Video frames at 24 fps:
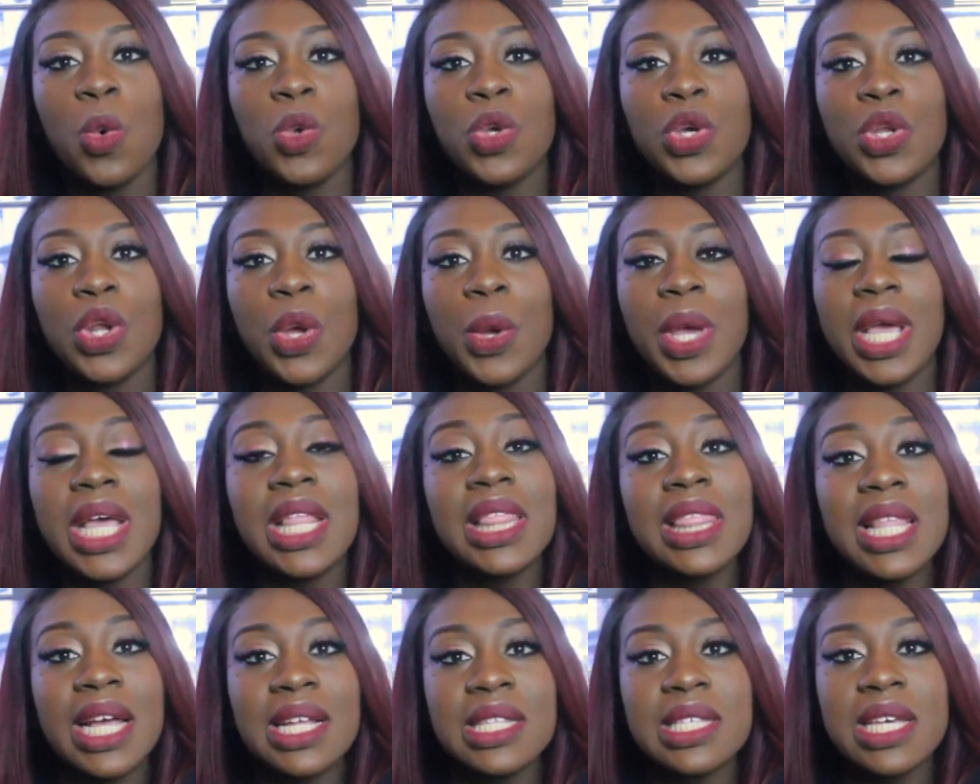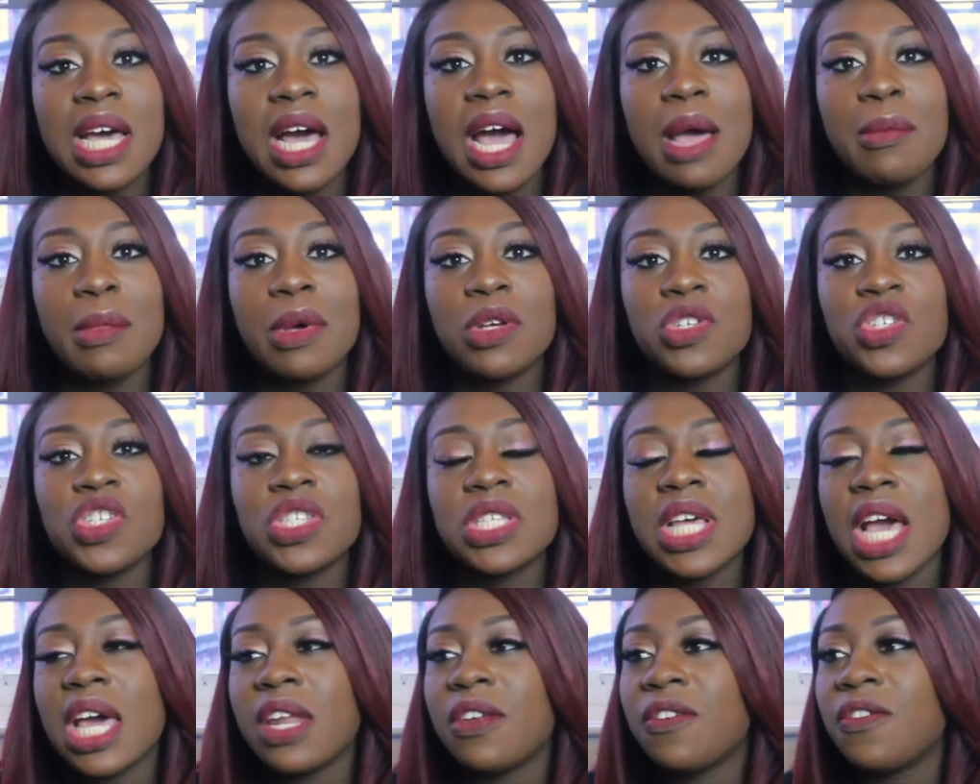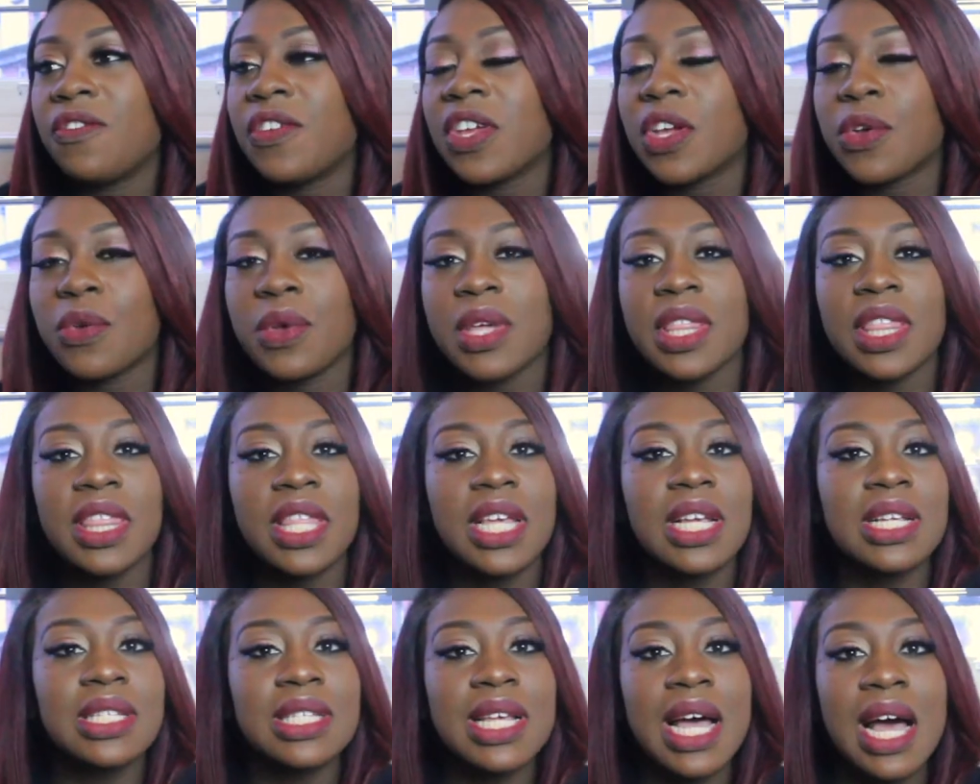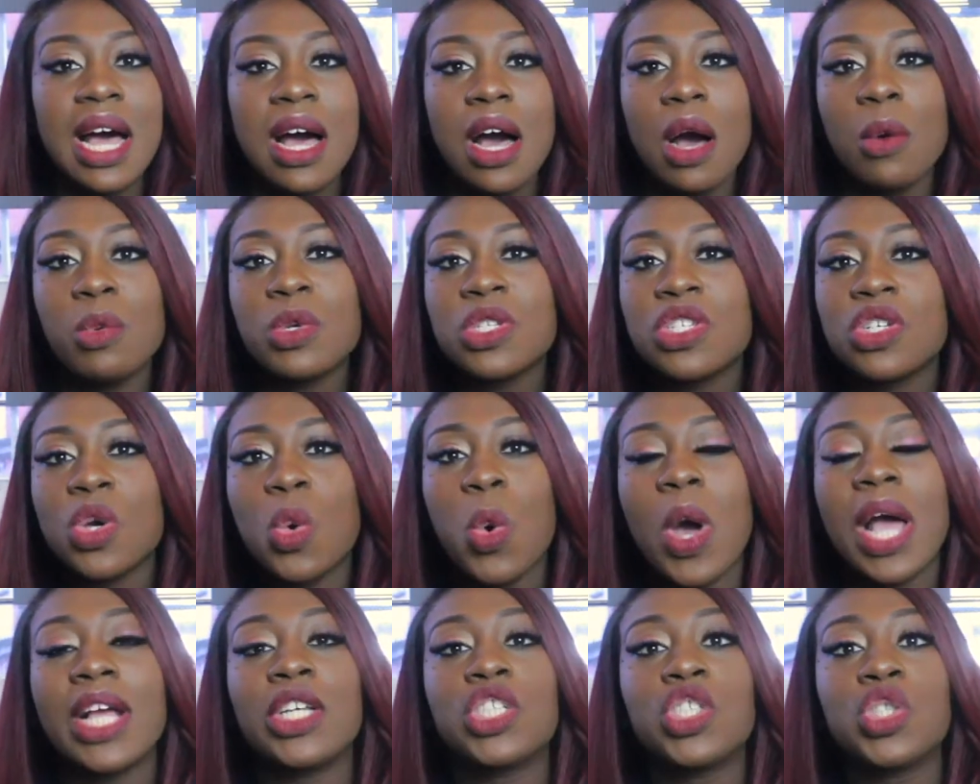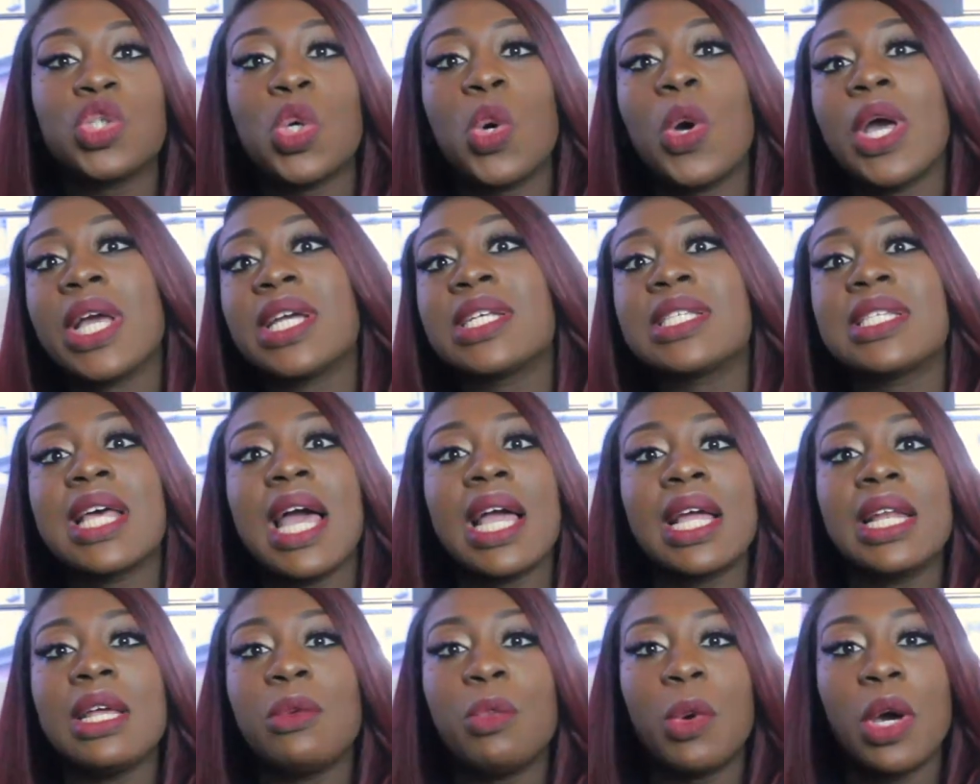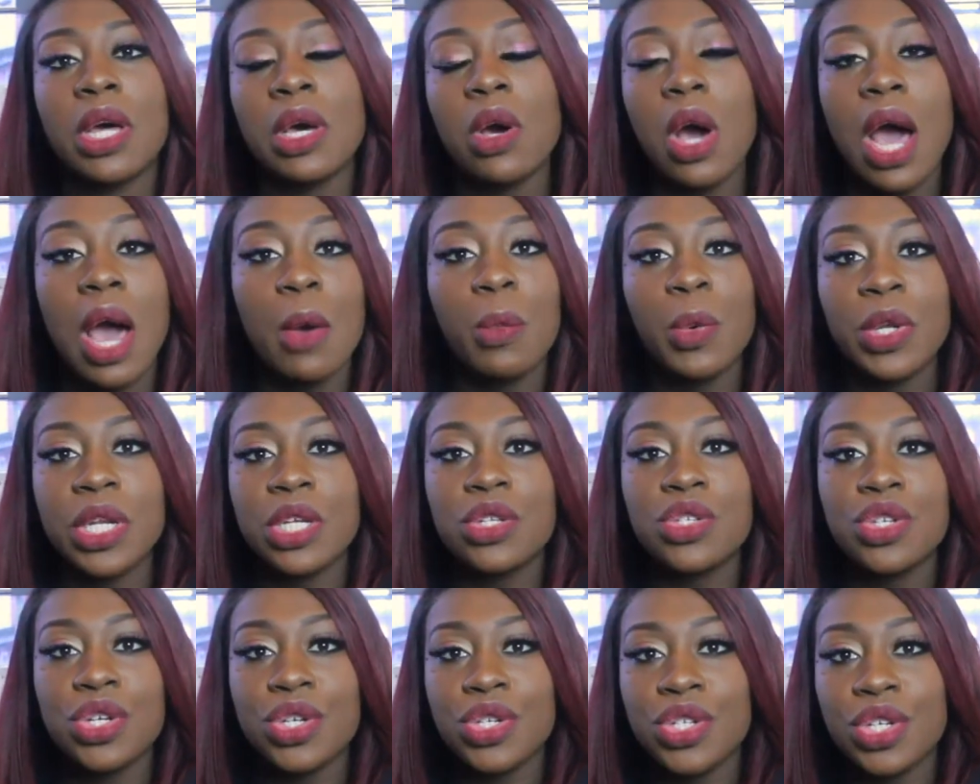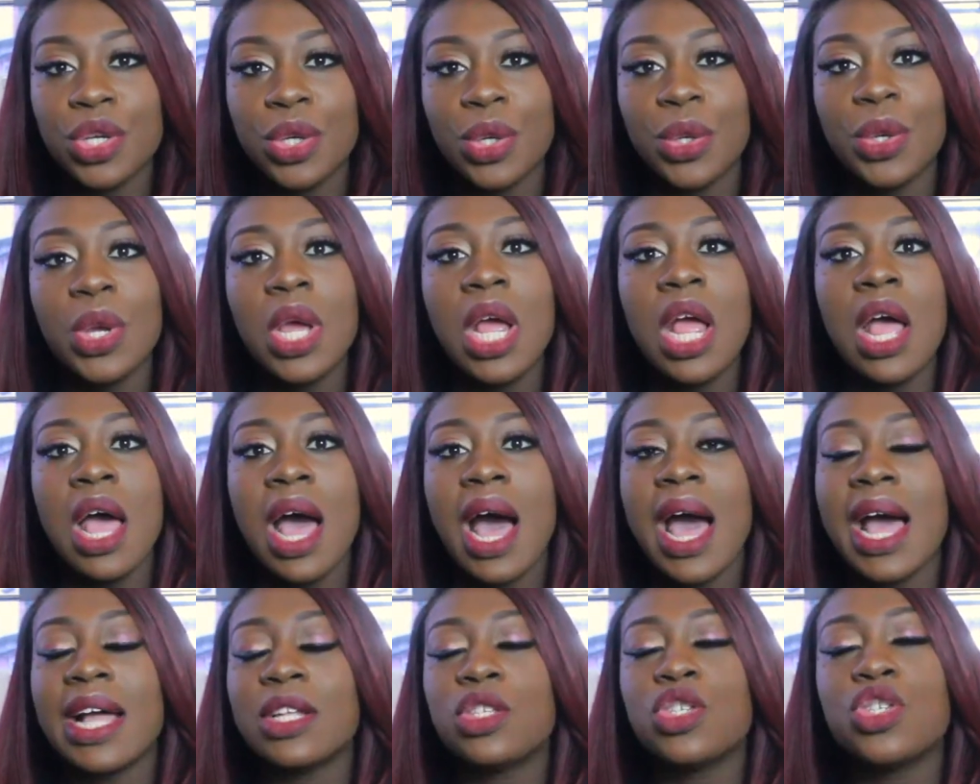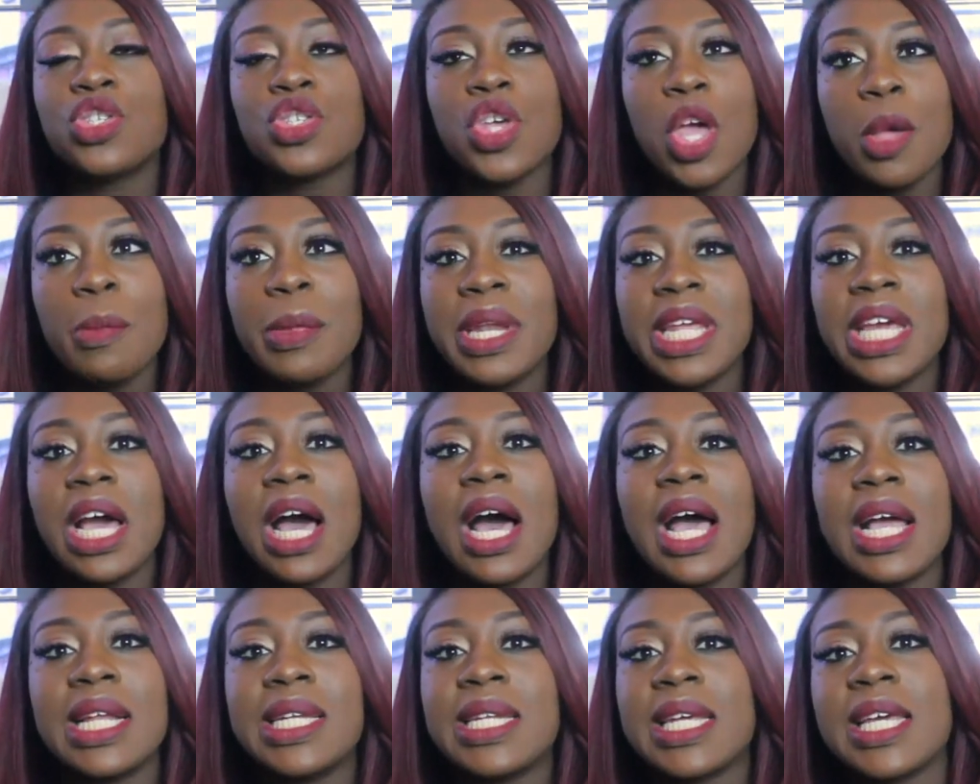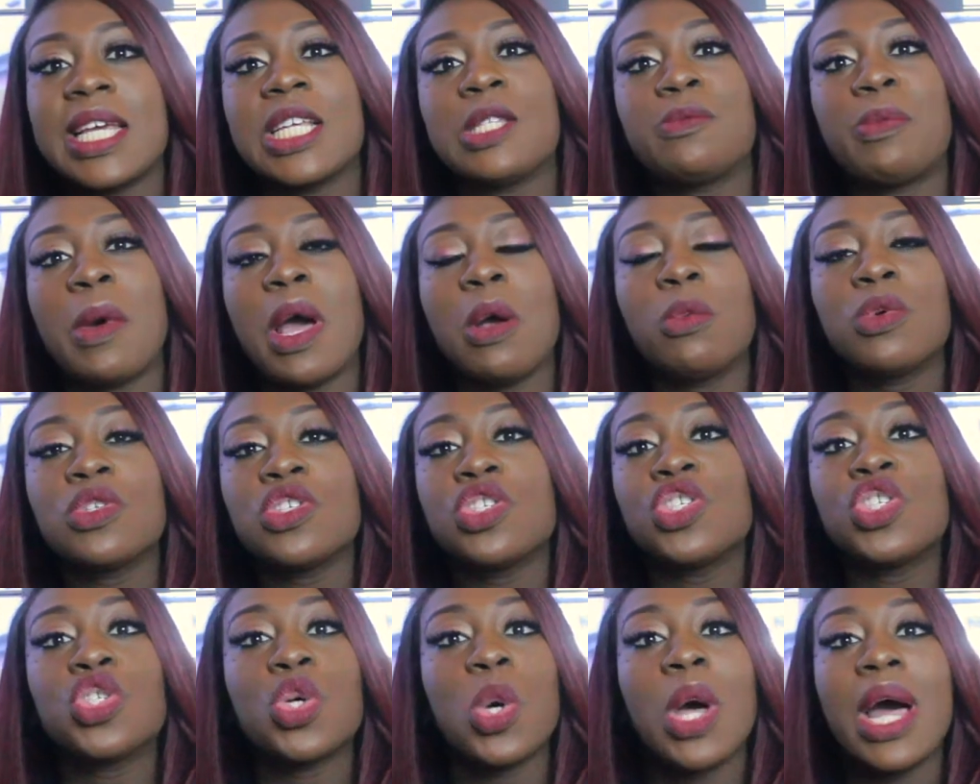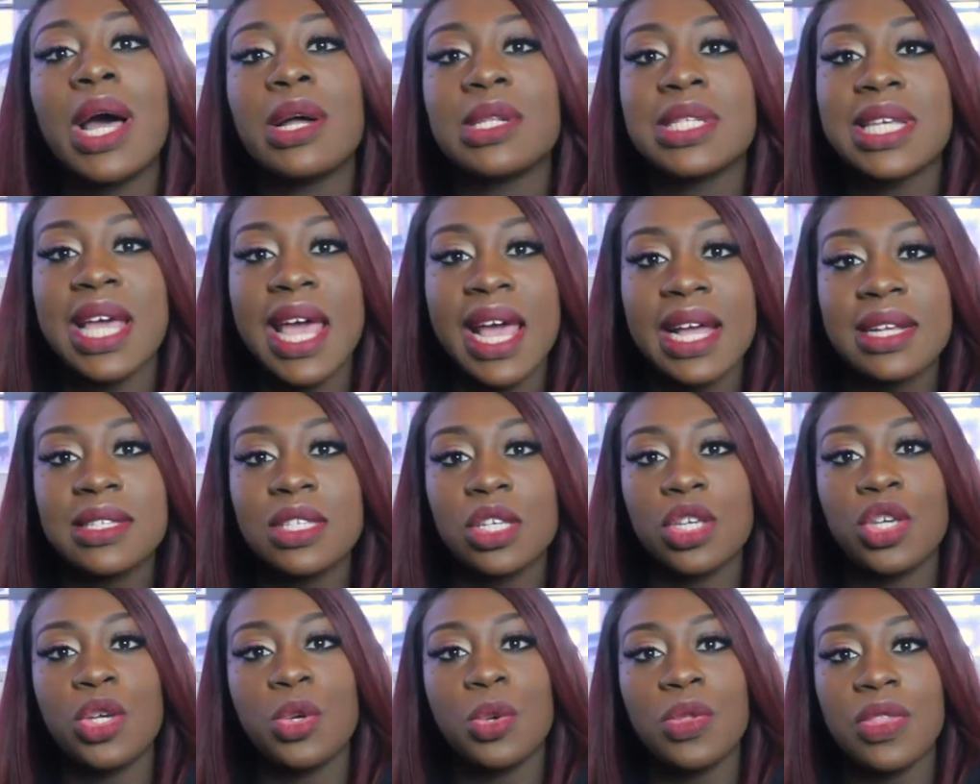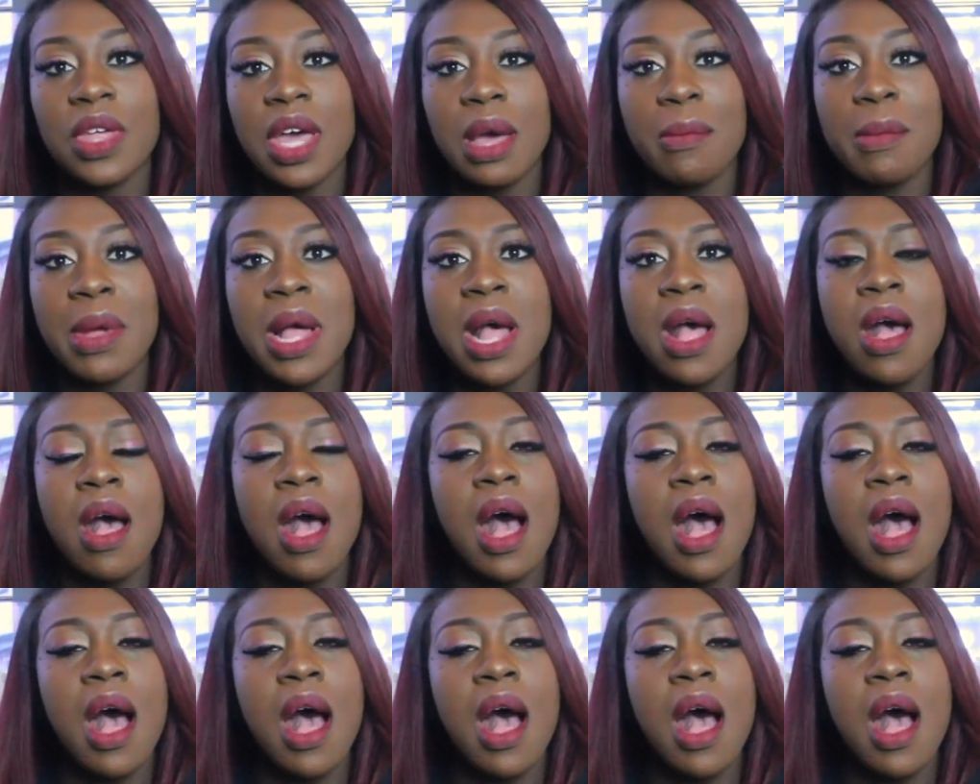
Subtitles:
you know, in that time I was just kind of figuring things out. I wasn't quite sure exactly what I wanted to do. I had so many ideas, but I wasn't sure how to execute them.